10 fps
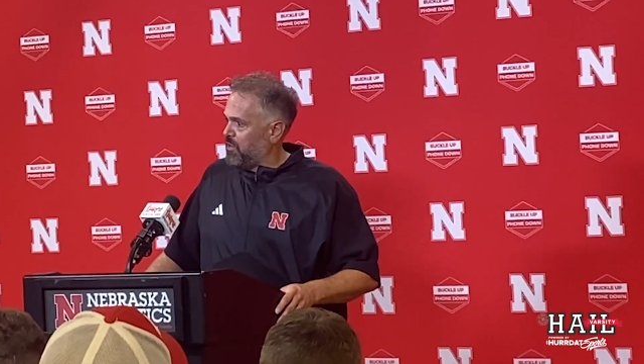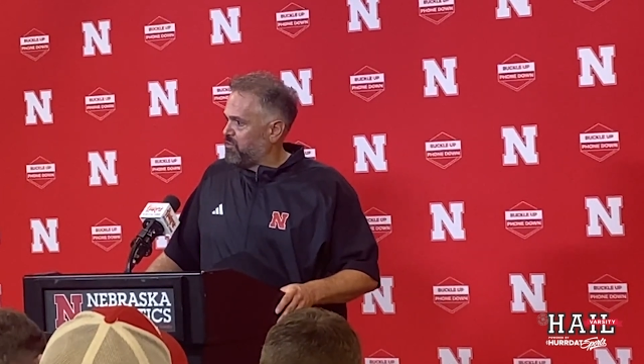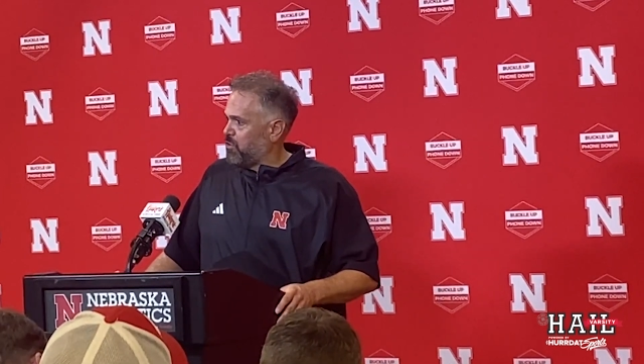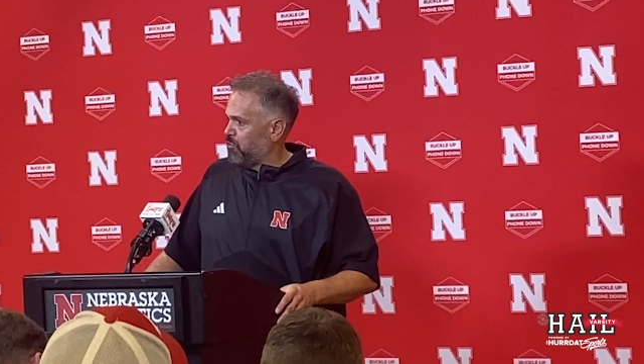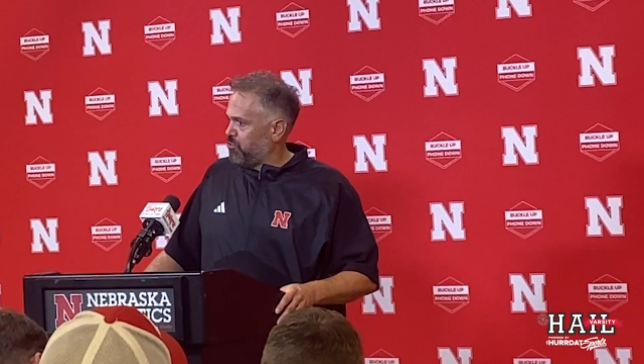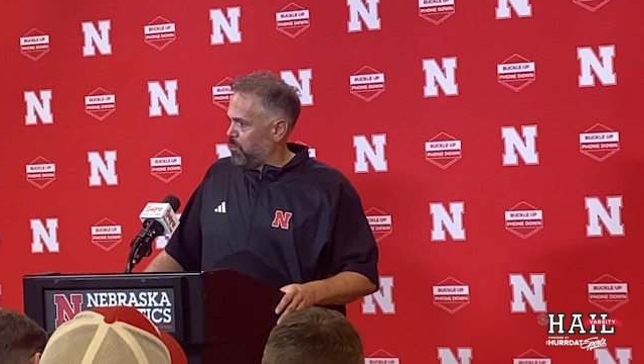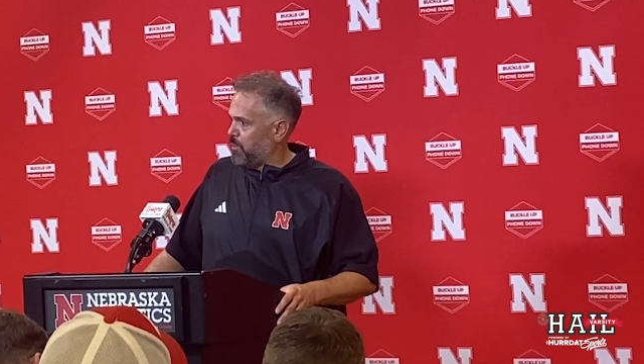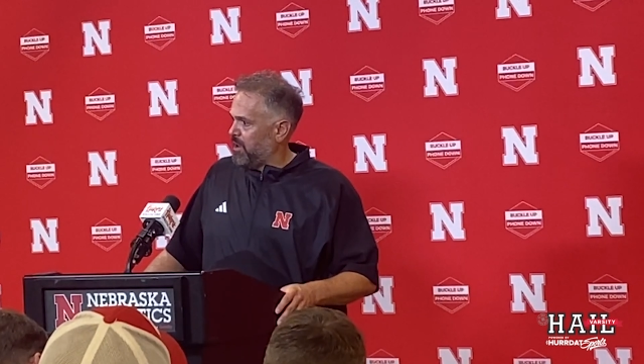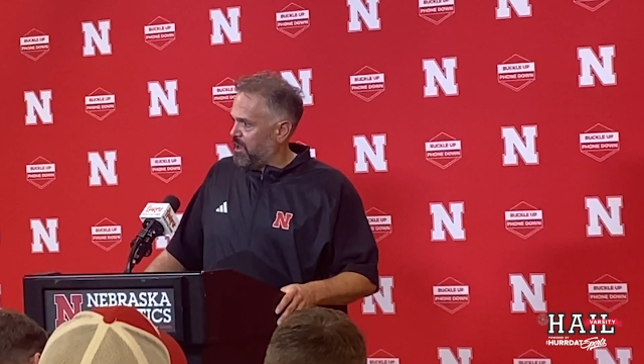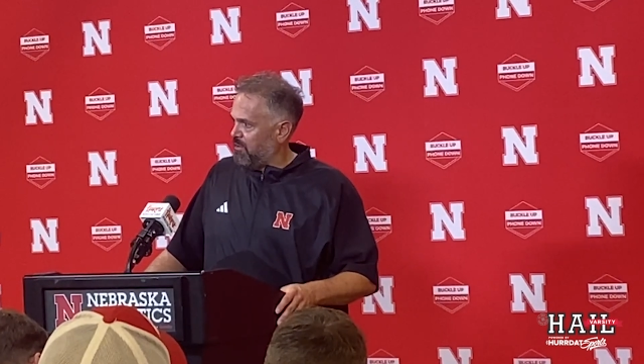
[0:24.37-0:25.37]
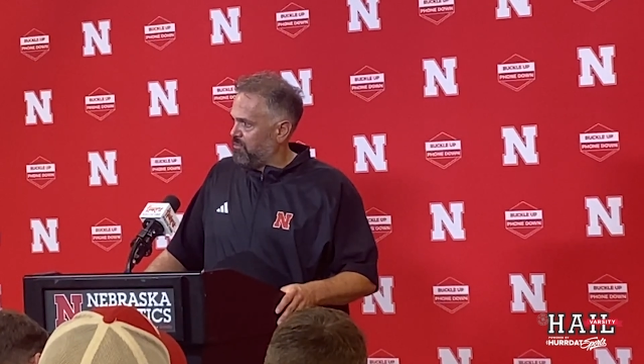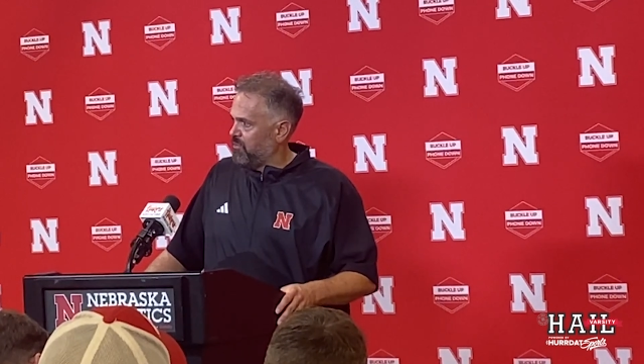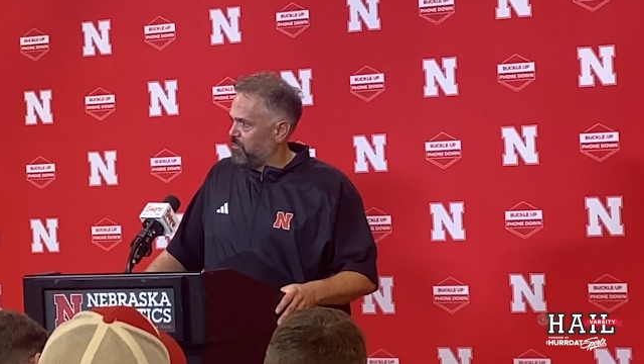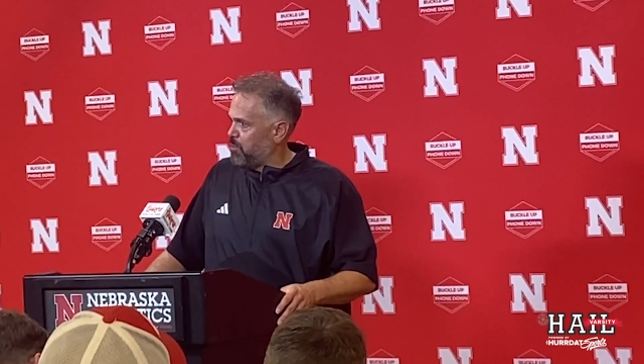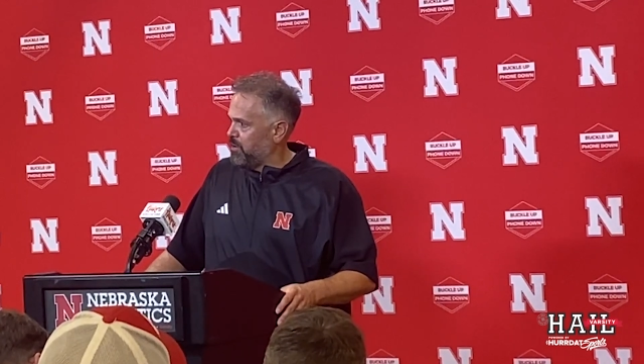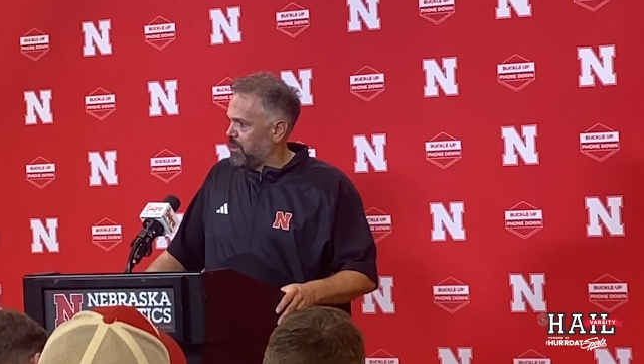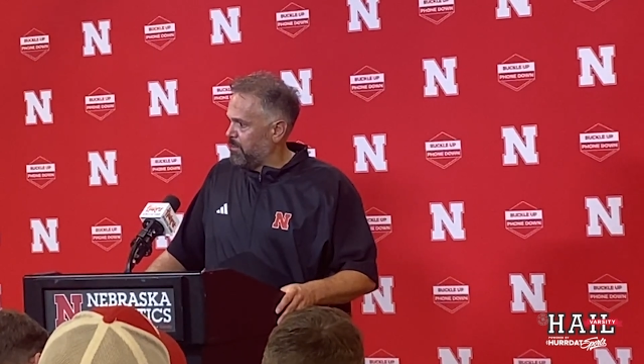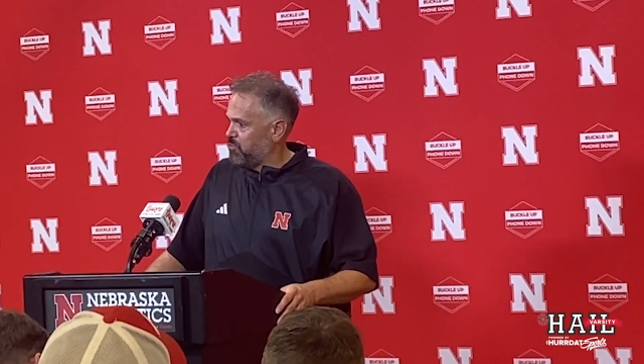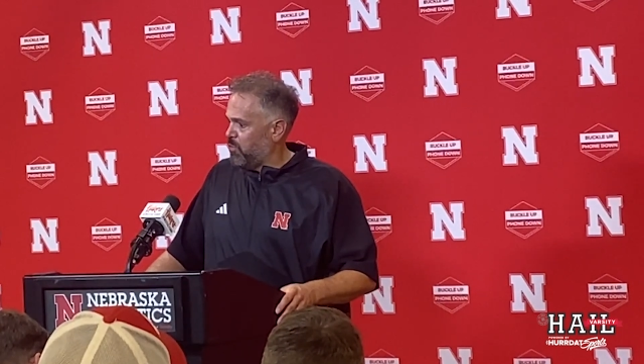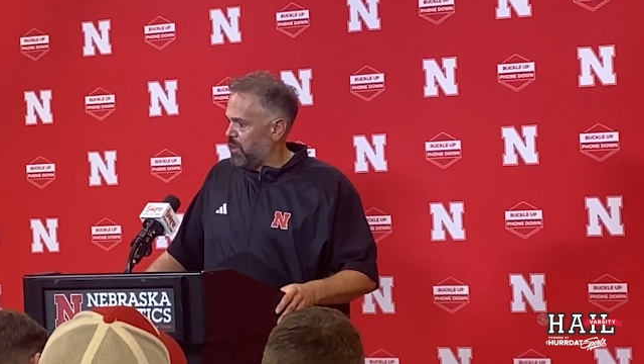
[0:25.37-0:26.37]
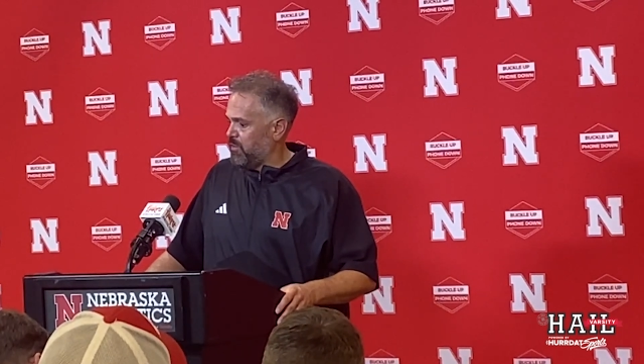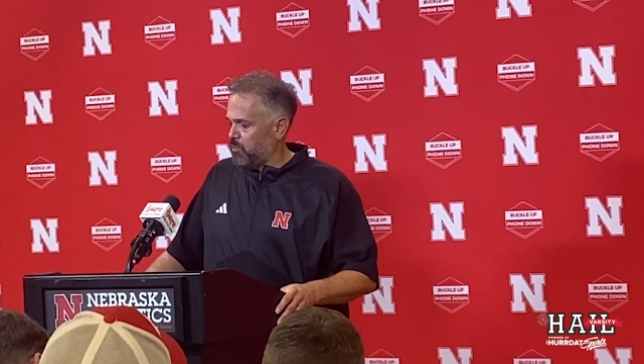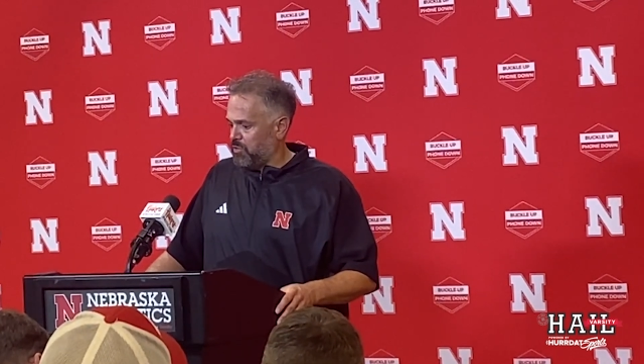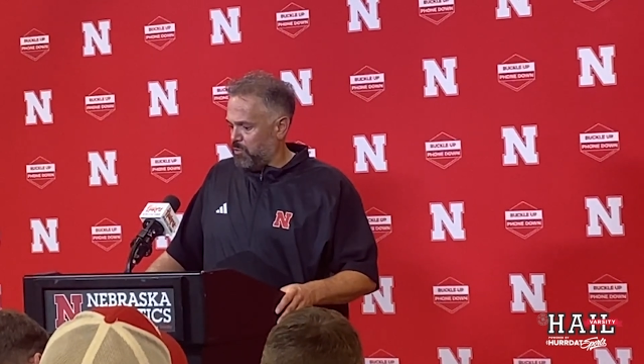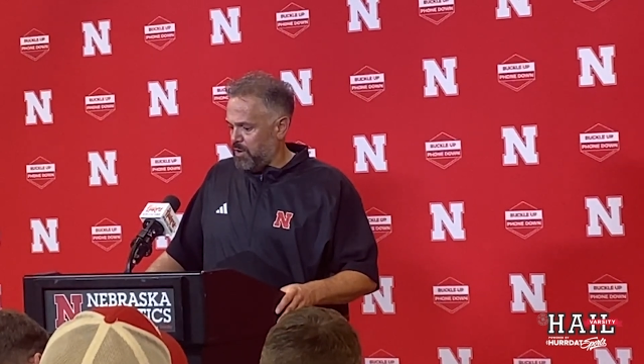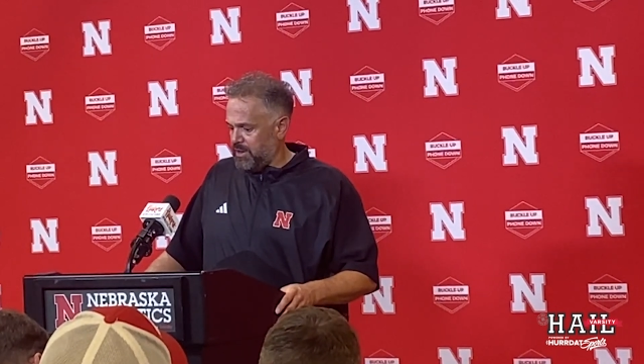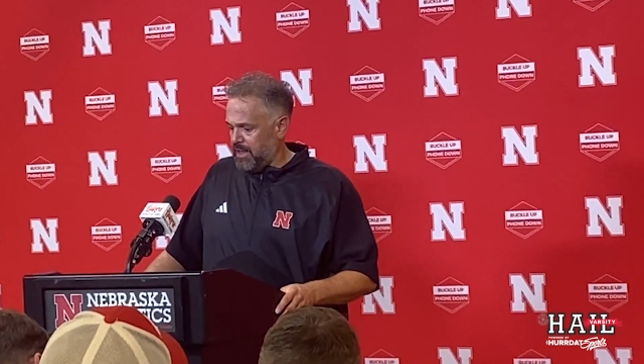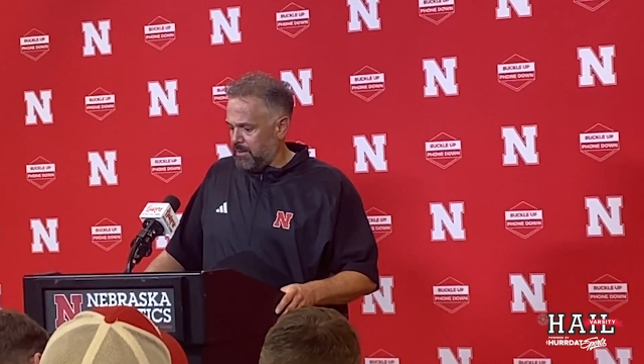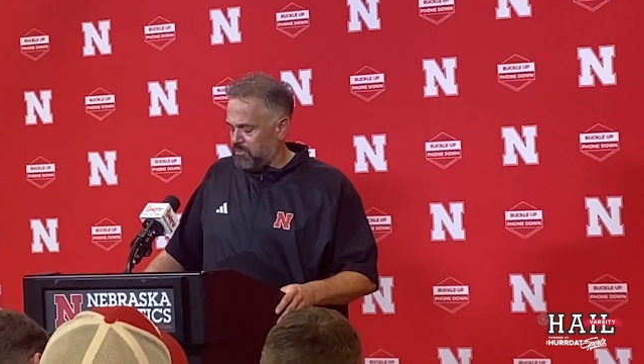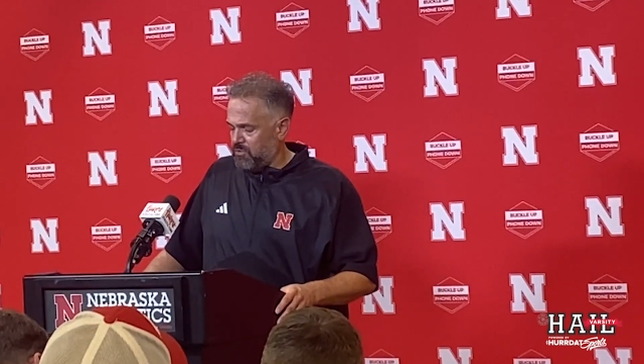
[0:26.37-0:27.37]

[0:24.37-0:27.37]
that's the culture we want to have, putting games away with the run game.